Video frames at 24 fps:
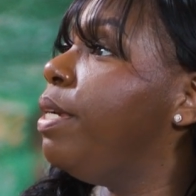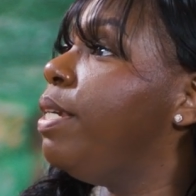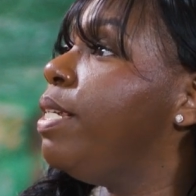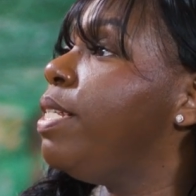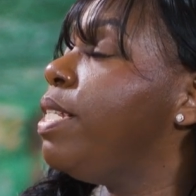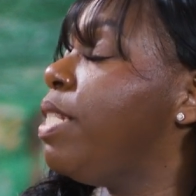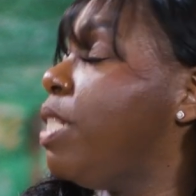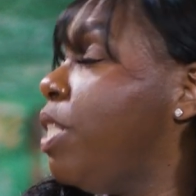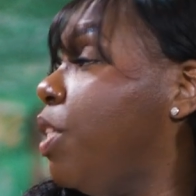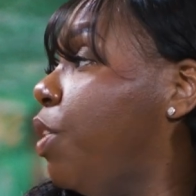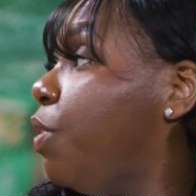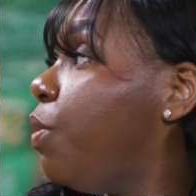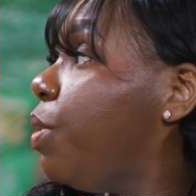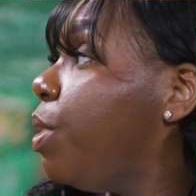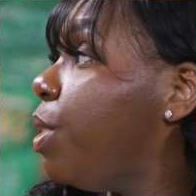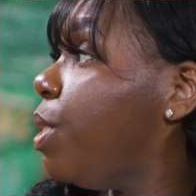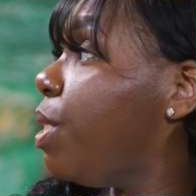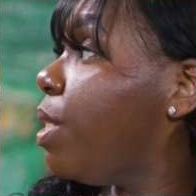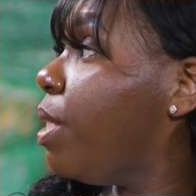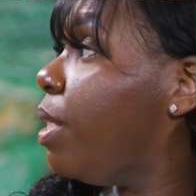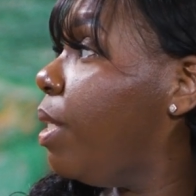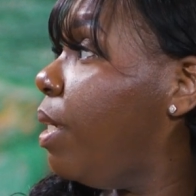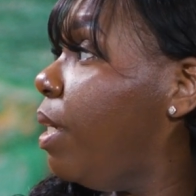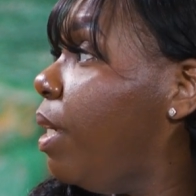
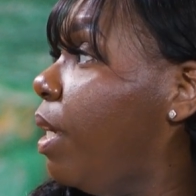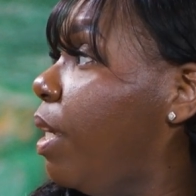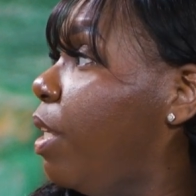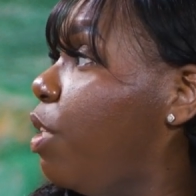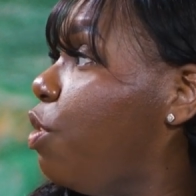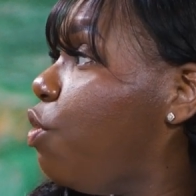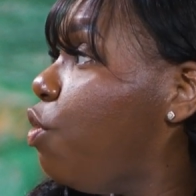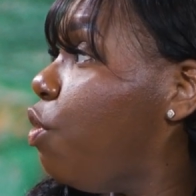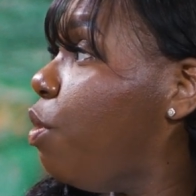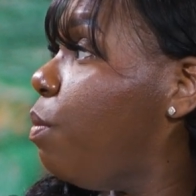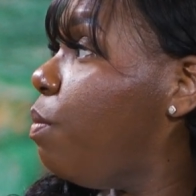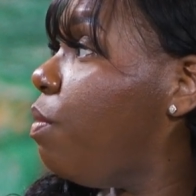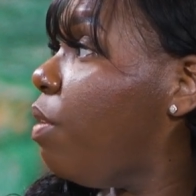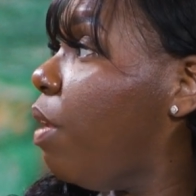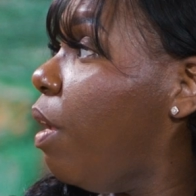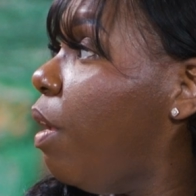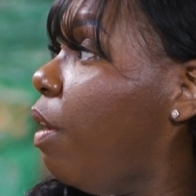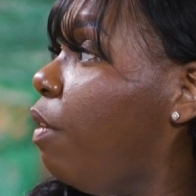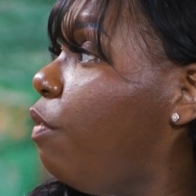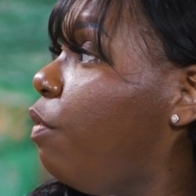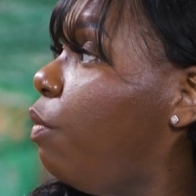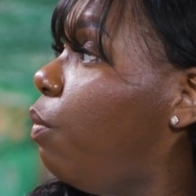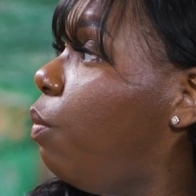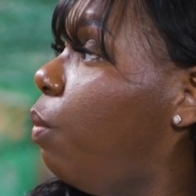seriously in terms of